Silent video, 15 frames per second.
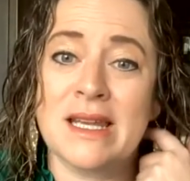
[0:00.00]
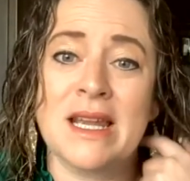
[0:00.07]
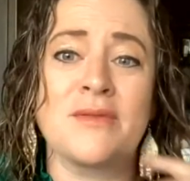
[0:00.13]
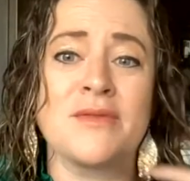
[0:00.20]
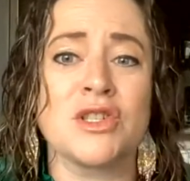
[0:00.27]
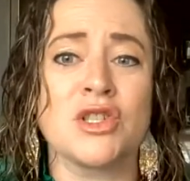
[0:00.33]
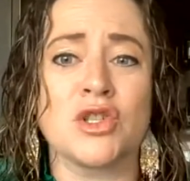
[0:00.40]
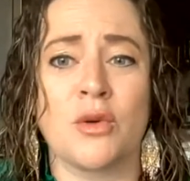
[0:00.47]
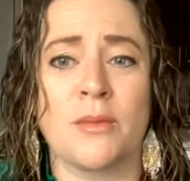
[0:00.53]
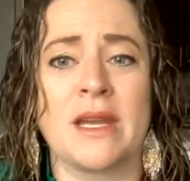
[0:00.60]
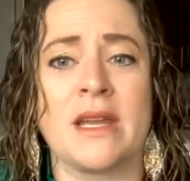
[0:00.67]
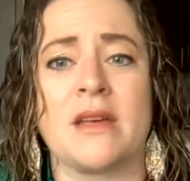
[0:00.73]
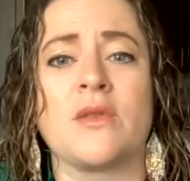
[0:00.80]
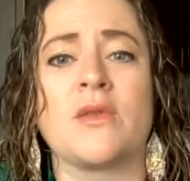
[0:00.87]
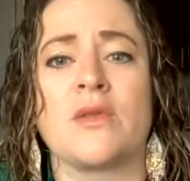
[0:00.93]
have so
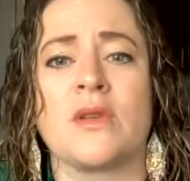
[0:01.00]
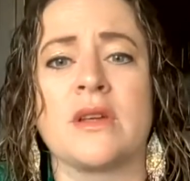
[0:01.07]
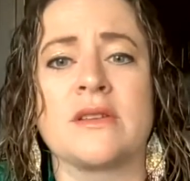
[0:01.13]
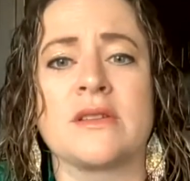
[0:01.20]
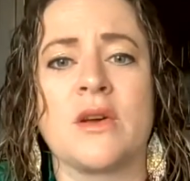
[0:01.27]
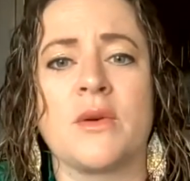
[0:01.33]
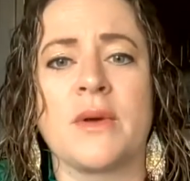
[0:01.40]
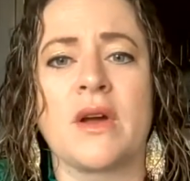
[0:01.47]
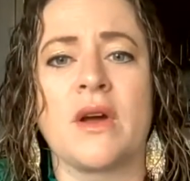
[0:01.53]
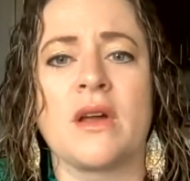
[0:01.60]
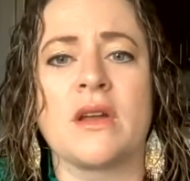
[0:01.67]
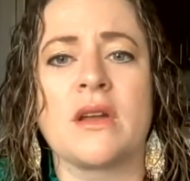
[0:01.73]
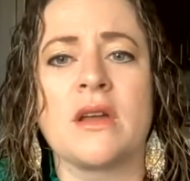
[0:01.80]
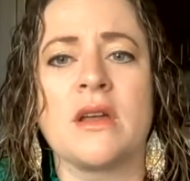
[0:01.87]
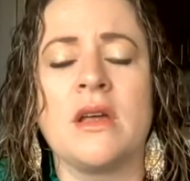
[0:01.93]
many other things going
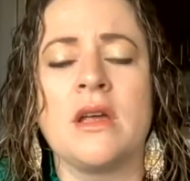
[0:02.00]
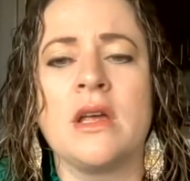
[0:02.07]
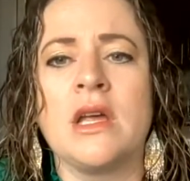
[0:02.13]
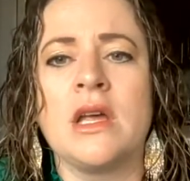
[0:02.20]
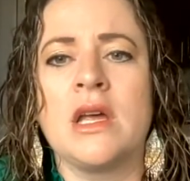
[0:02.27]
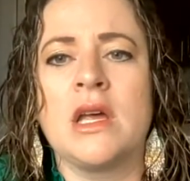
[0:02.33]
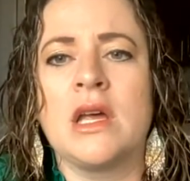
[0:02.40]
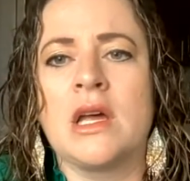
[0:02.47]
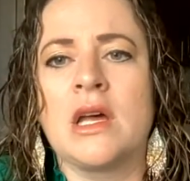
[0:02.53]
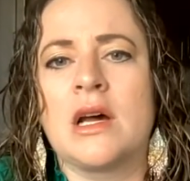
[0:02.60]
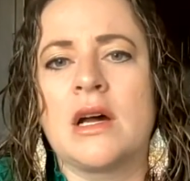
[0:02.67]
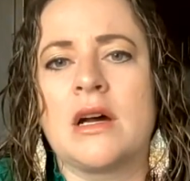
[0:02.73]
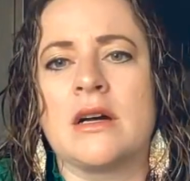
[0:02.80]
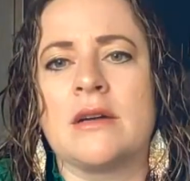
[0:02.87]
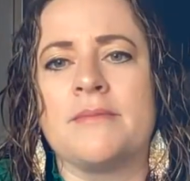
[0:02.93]
on.
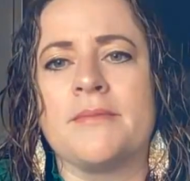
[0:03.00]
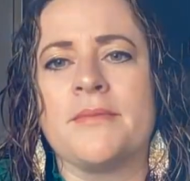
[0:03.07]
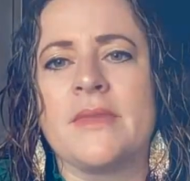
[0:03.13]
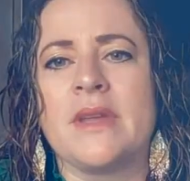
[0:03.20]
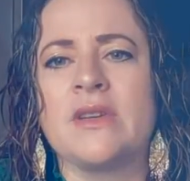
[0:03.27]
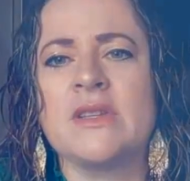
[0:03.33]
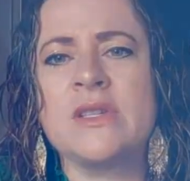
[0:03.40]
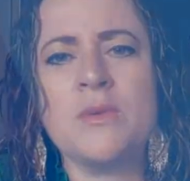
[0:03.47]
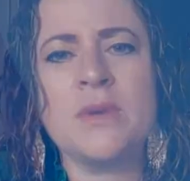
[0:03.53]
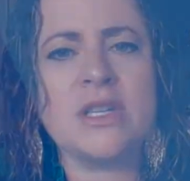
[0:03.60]
I also want to